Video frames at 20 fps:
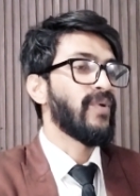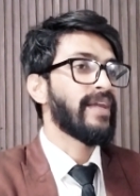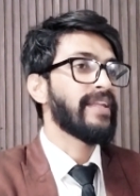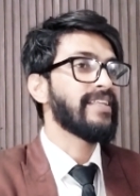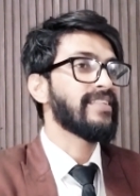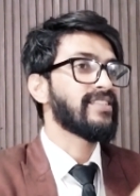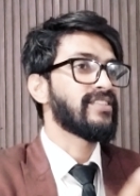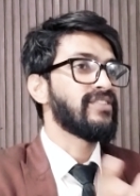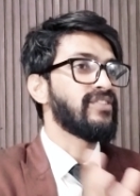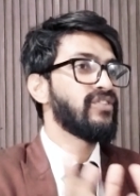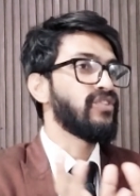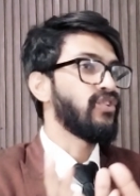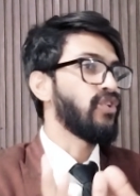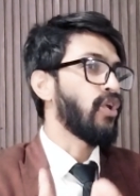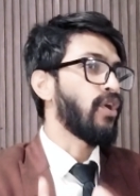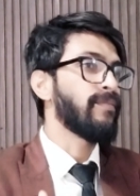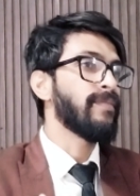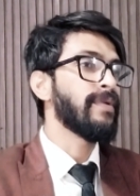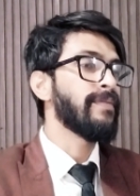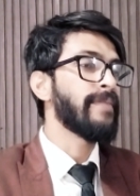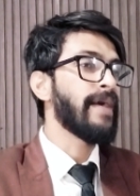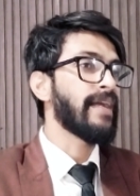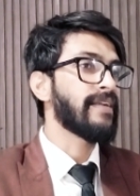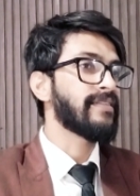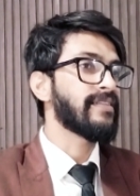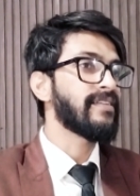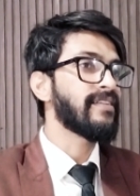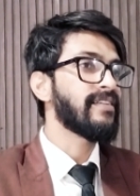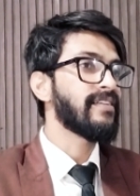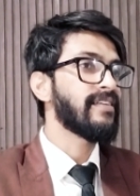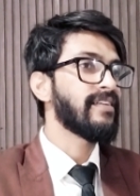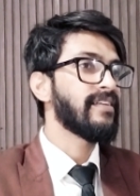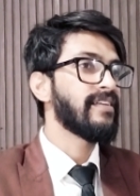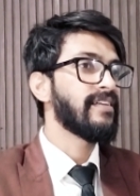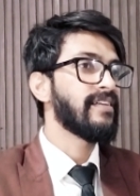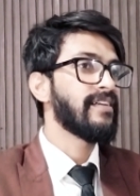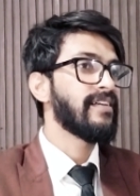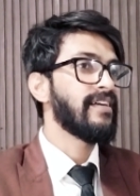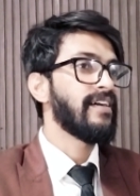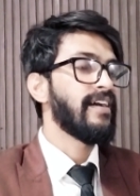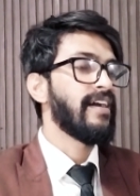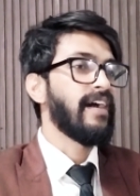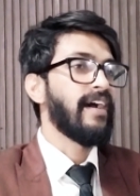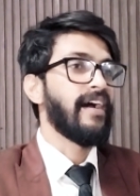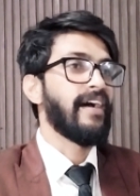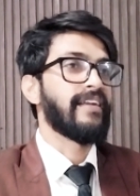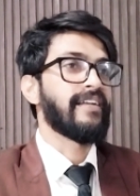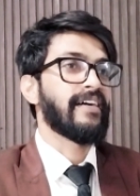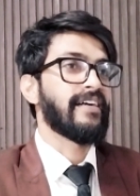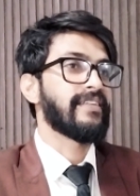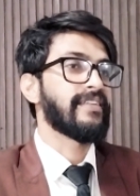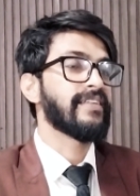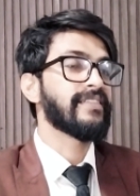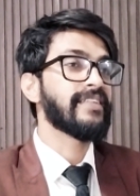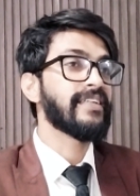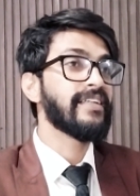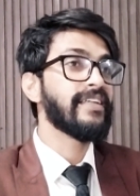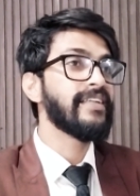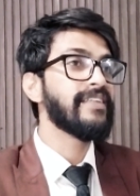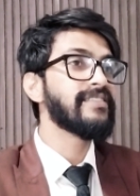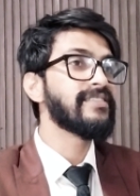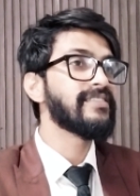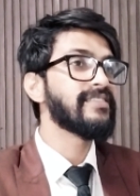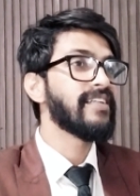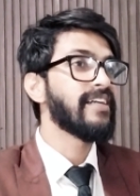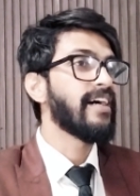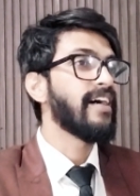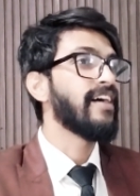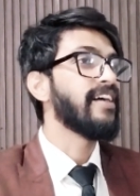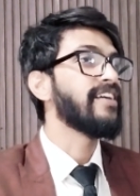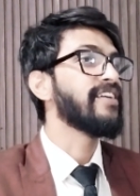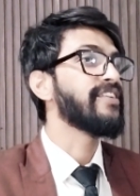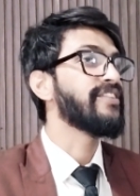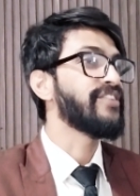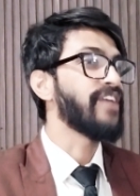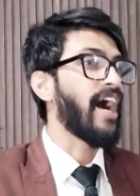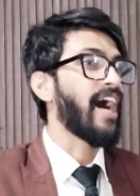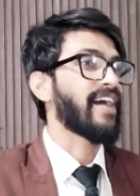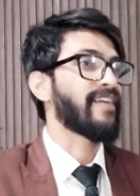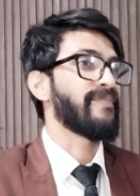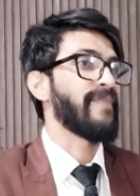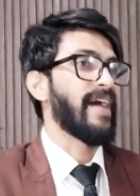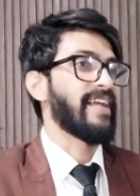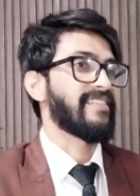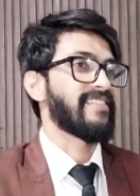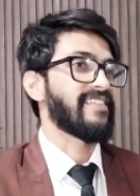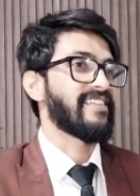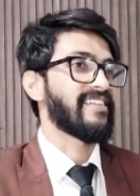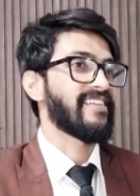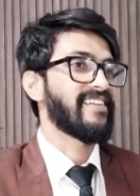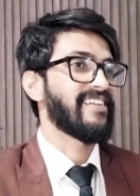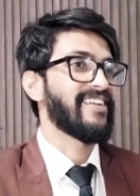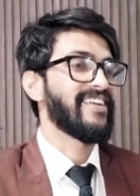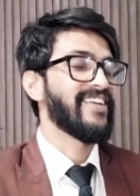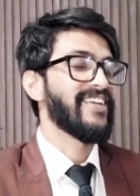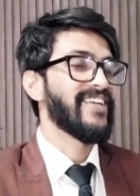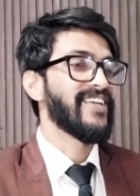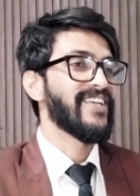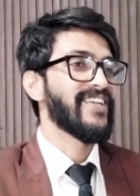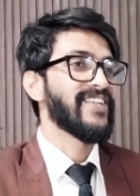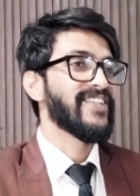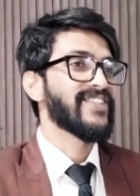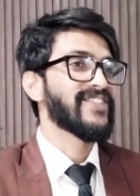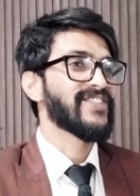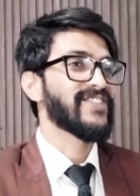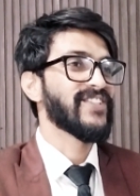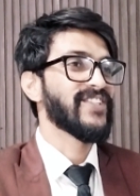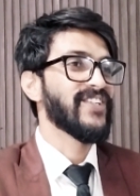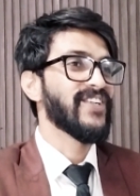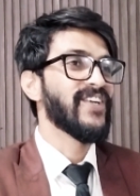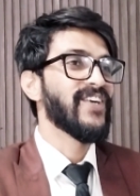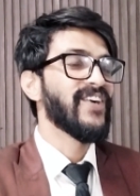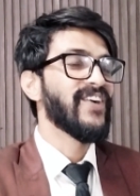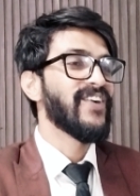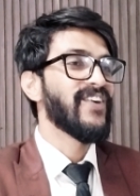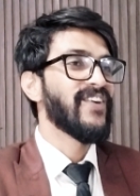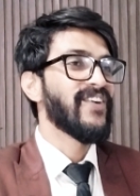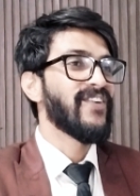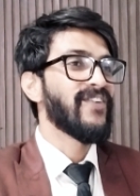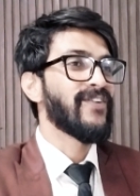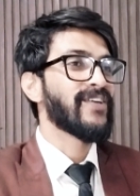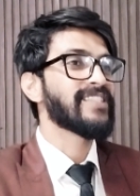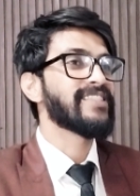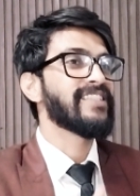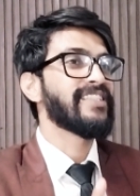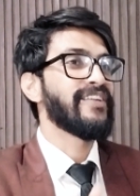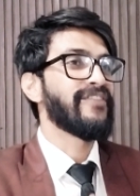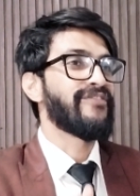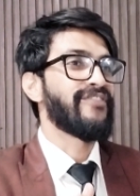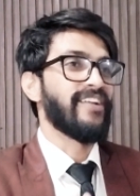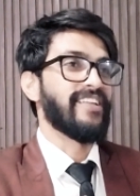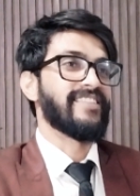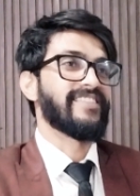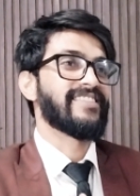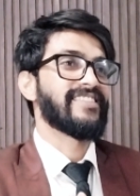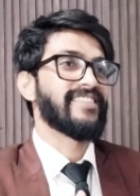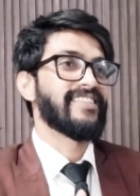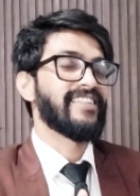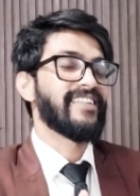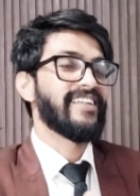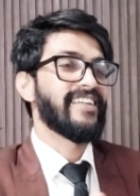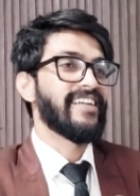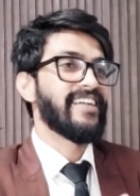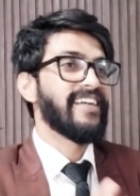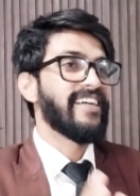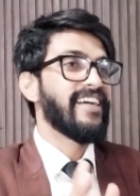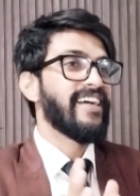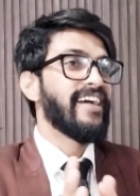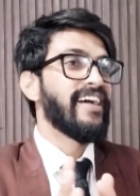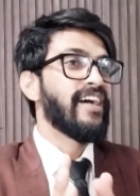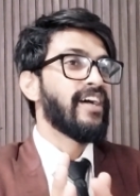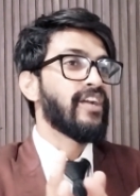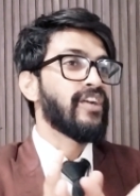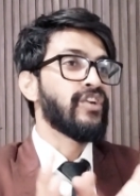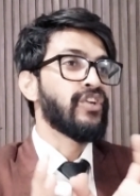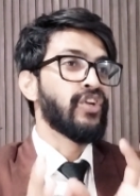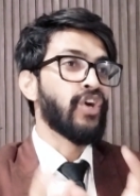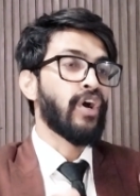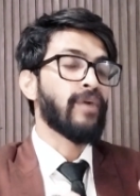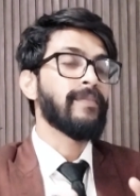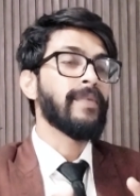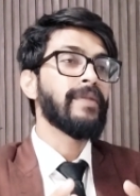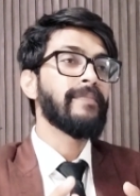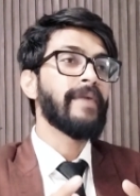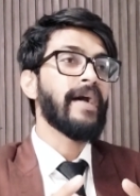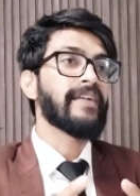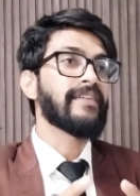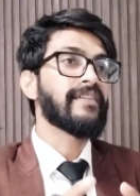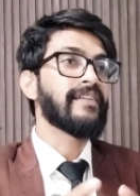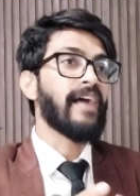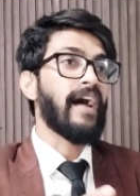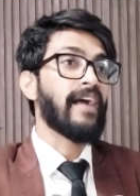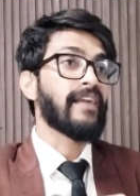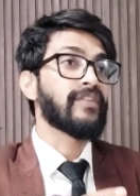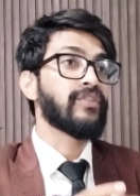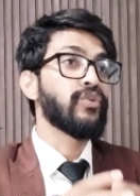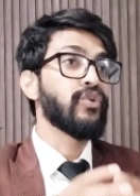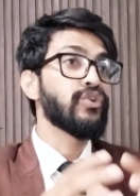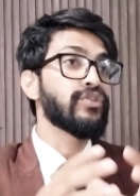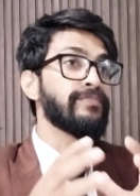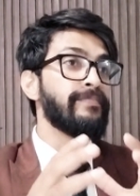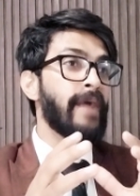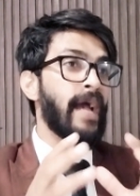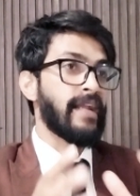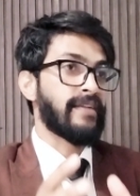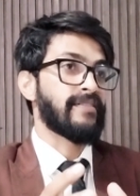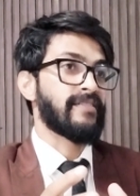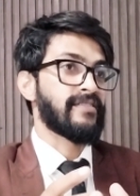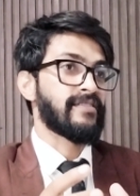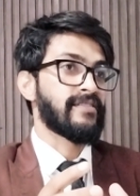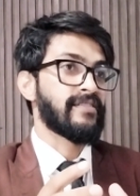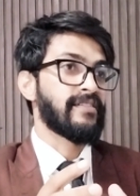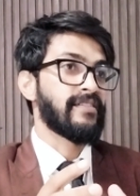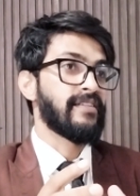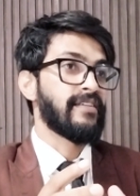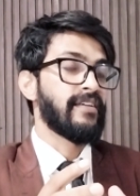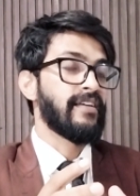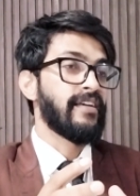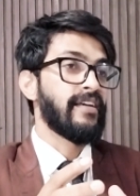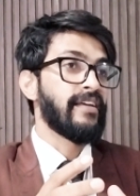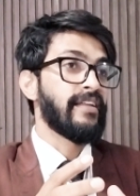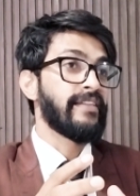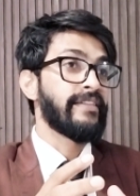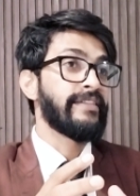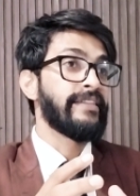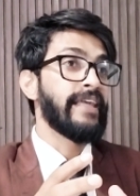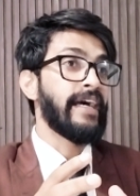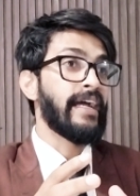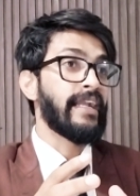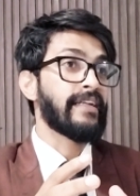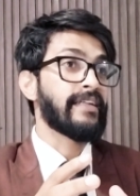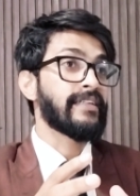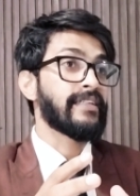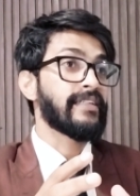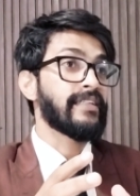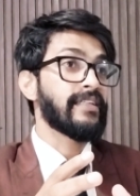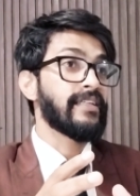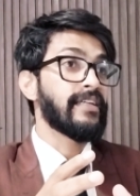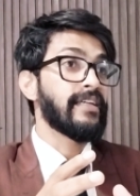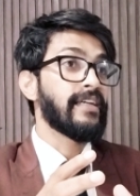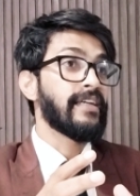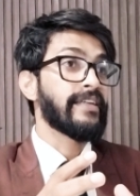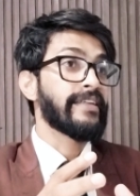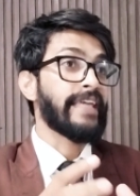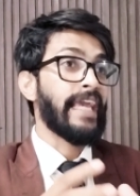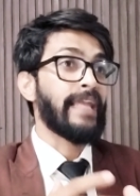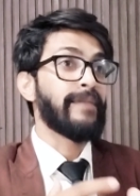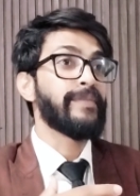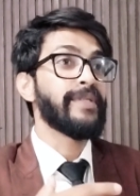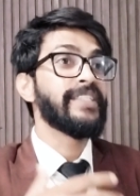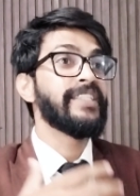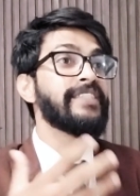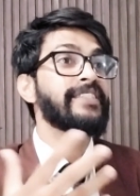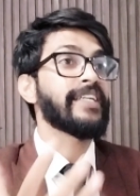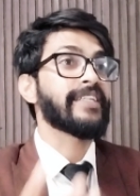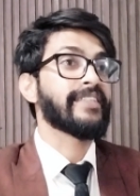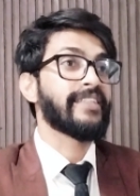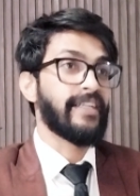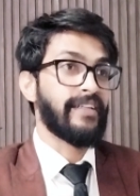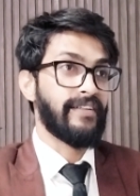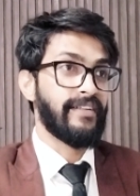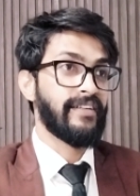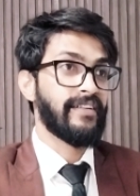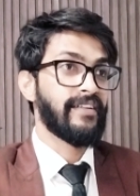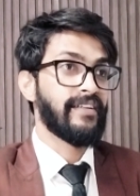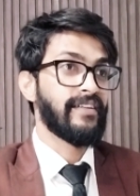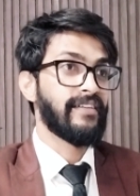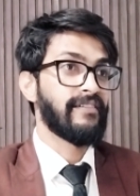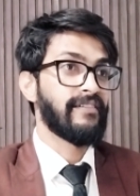One is normal matter and another is dark matter. So what is the difference? Normal matter are those matters that can be detected